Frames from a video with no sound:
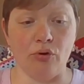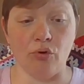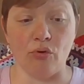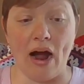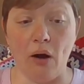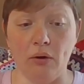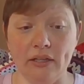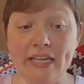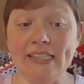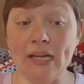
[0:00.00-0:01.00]
growl.
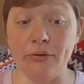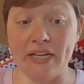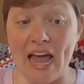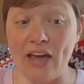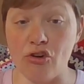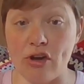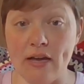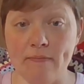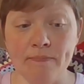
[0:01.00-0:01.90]
He sounded angry.